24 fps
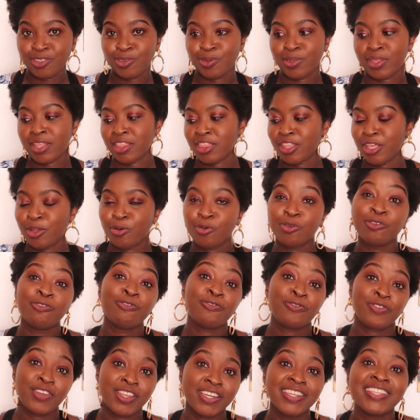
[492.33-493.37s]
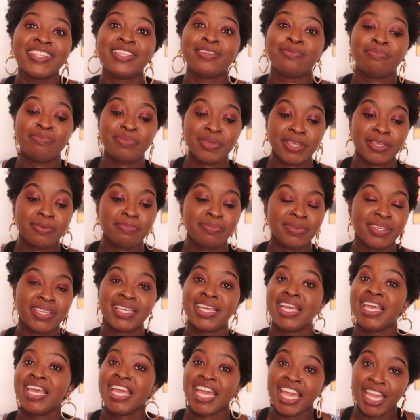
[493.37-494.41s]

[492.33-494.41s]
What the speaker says: so that they could feed the baby.